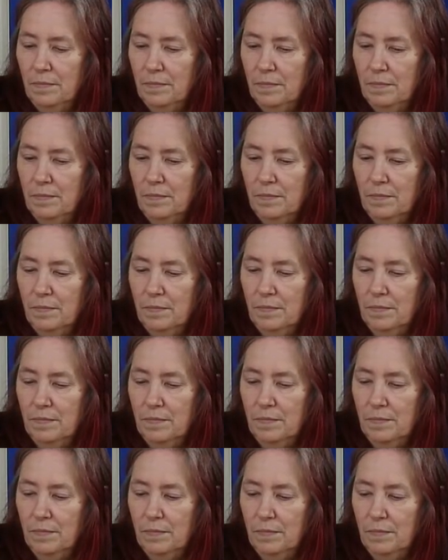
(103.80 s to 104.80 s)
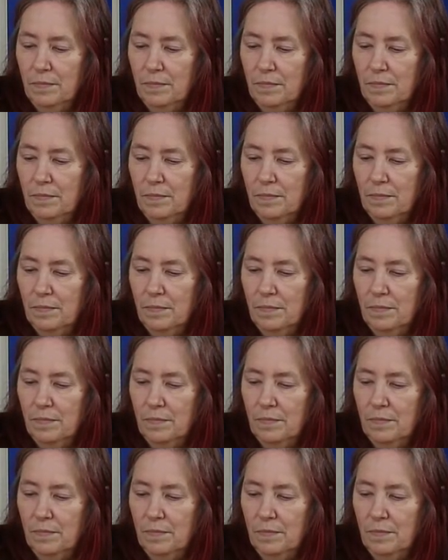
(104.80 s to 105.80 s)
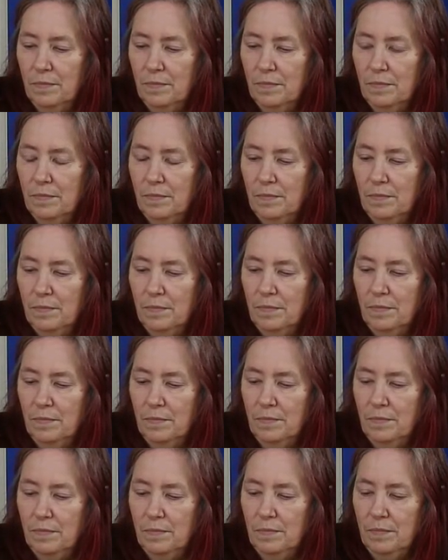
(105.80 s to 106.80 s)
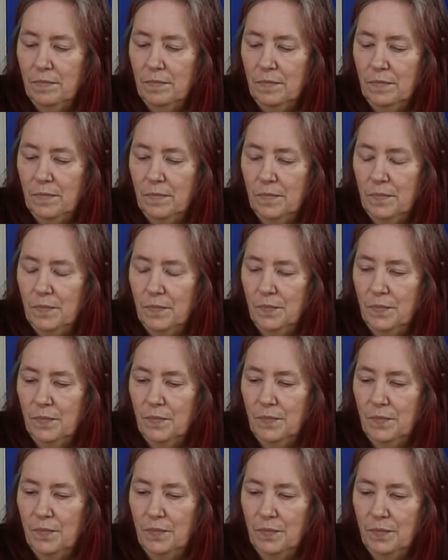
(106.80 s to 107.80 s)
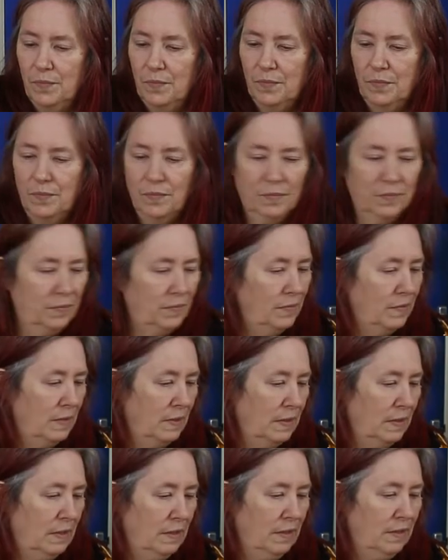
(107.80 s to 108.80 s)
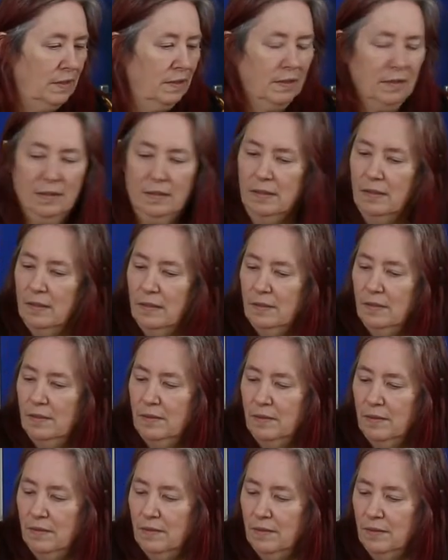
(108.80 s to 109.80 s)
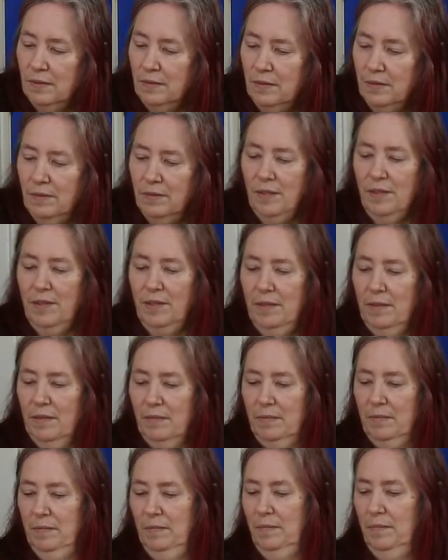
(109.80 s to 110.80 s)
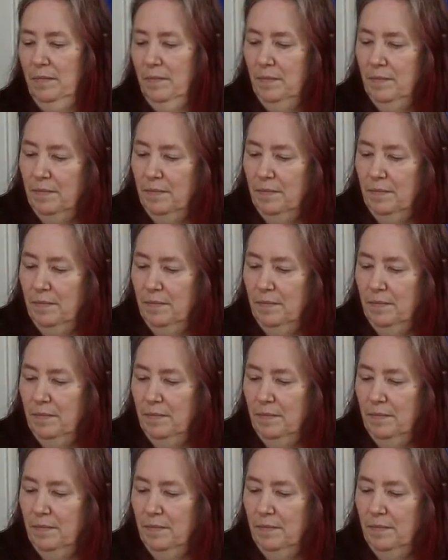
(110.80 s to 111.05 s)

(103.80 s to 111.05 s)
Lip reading: No words are spoken by the person on screen.